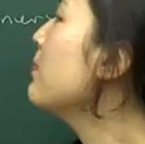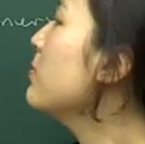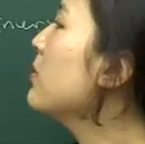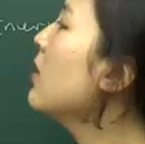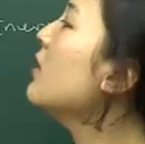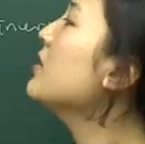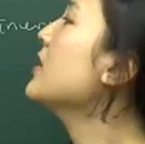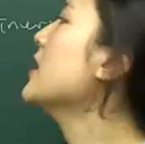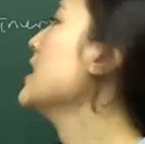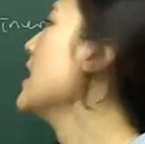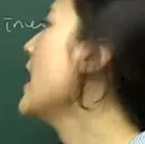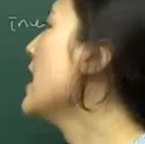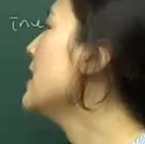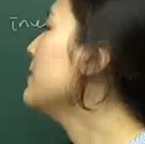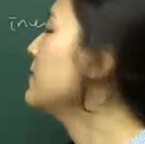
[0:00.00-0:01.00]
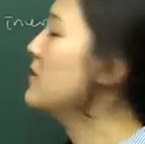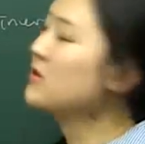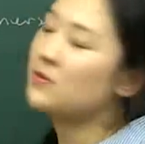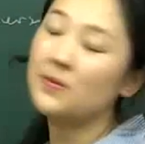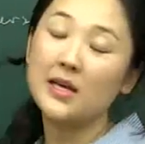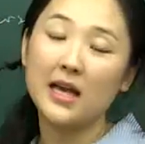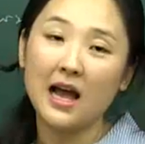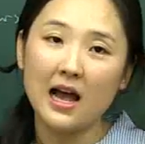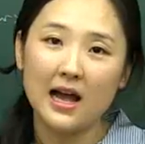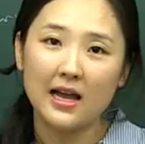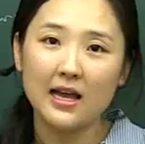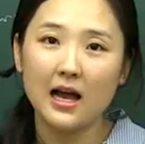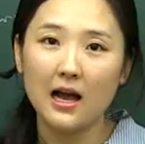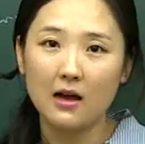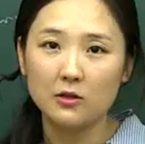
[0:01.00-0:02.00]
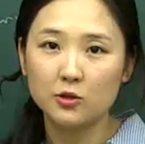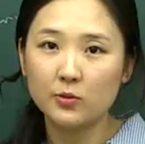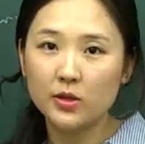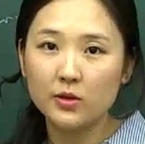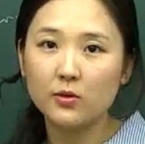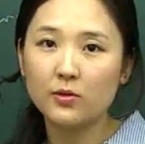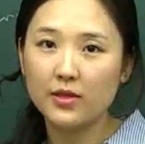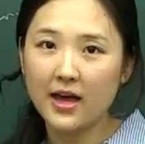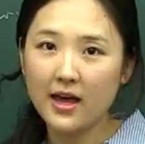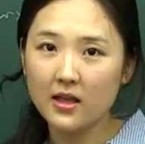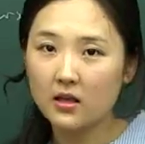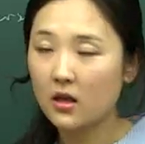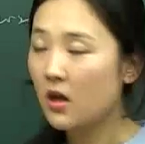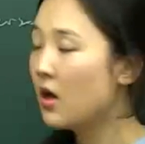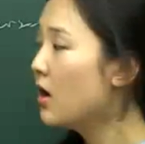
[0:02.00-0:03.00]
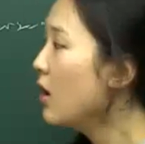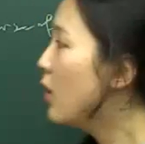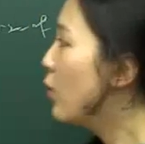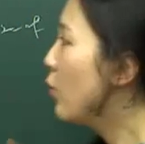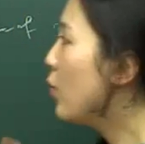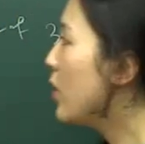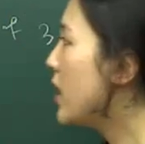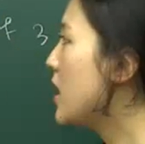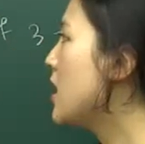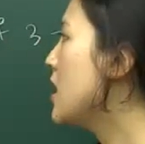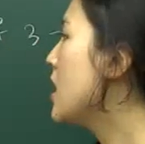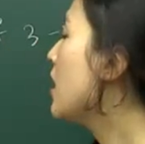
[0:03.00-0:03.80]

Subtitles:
plotting a plus bi, how do we do that? We